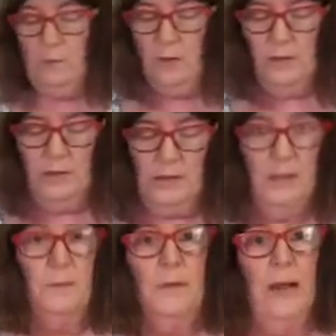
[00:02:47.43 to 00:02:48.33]
then we can just
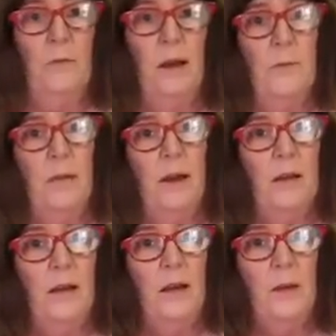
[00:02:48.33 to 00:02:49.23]
zip that right
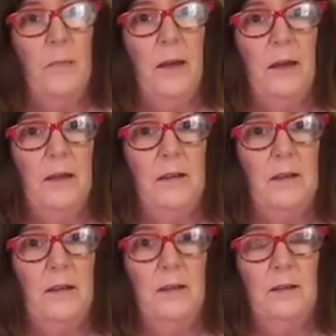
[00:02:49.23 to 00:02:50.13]
back up, and
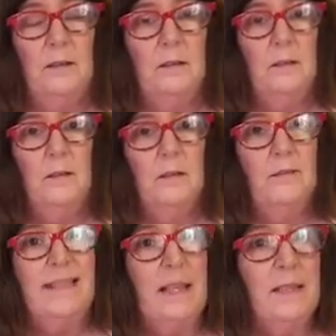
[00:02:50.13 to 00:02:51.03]

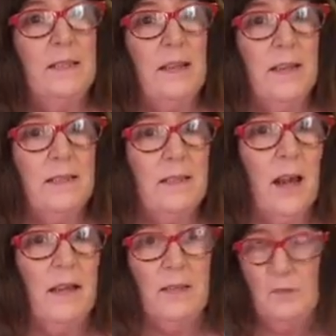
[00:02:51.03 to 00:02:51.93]
it stays
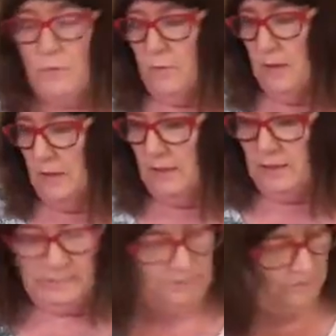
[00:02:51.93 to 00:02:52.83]
nice for us.